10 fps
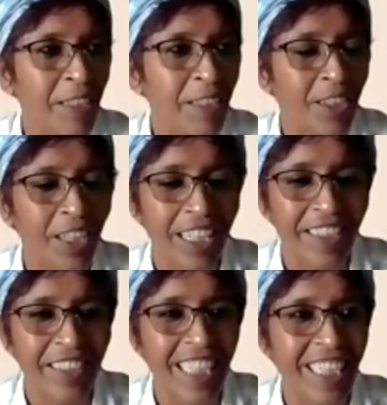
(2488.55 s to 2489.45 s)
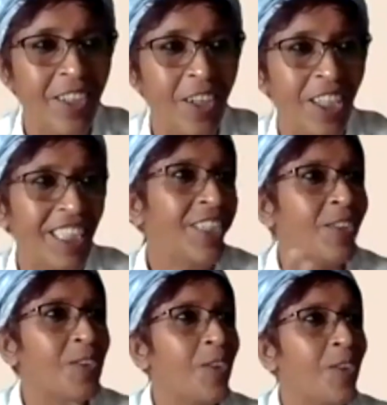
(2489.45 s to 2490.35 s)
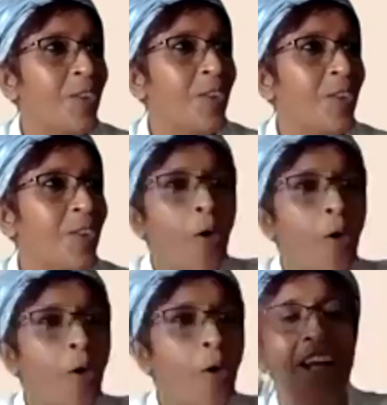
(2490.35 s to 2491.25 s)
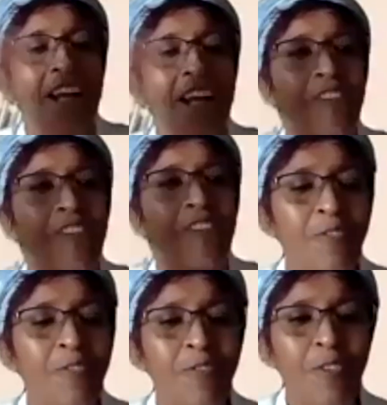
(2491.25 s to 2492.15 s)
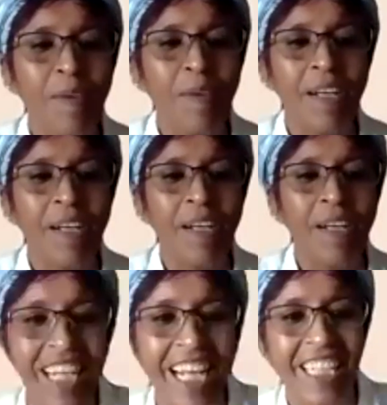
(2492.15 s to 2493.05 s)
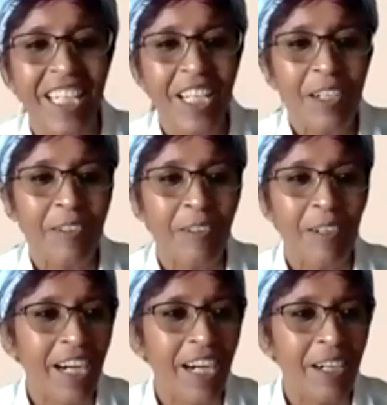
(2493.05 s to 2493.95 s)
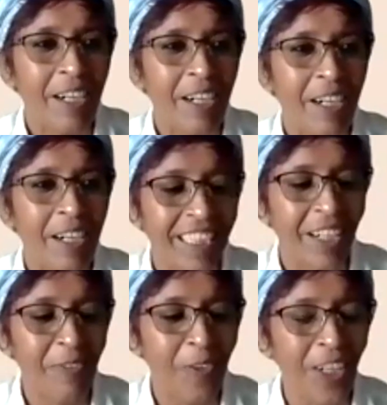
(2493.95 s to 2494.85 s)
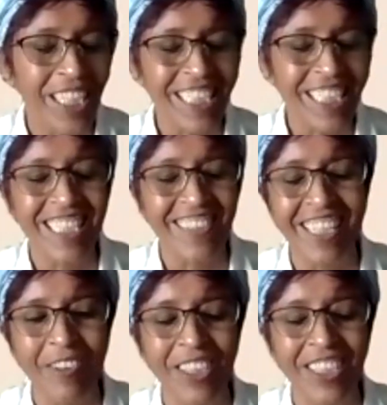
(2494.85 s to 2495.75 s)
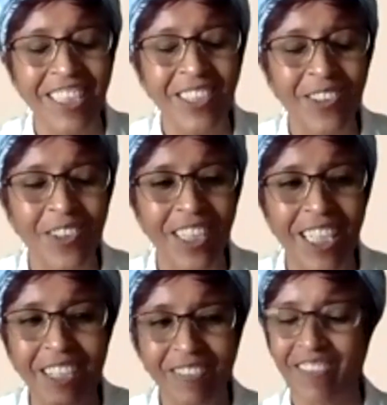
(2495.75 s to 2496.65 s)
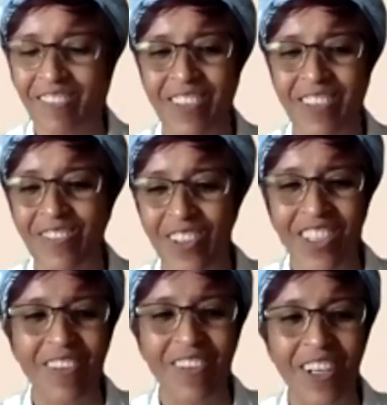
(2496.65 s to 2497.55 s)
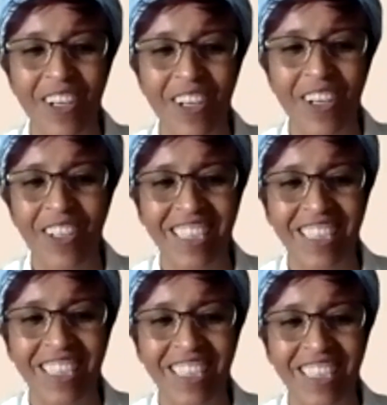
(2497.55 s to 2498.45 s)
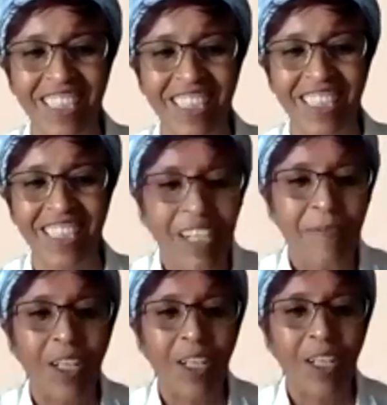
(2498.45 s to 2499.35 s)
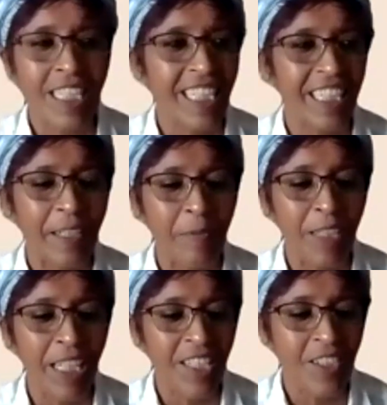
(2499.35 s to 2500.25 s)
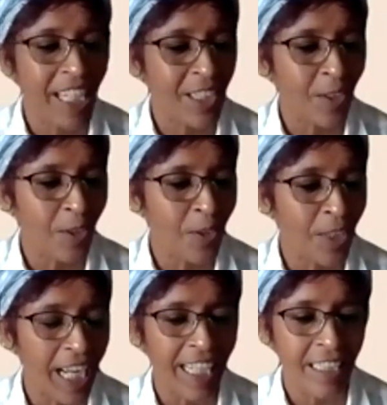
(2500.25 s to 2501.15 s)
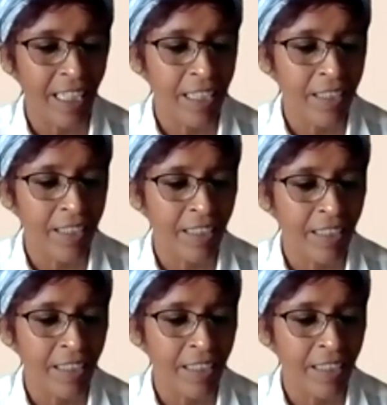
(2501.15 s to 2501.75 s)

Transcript: it, we really got into all this canvas of women around, and the focus is really wanting to know a little bit more about Nafisa also, because we are trying to look at